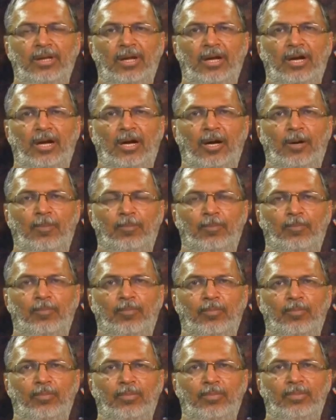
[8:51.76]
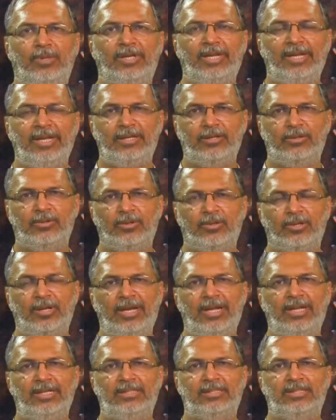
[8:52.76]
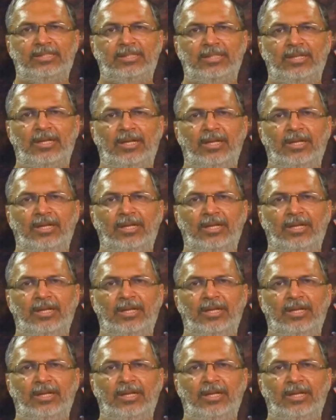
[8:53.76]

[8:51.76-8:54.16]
decorrelates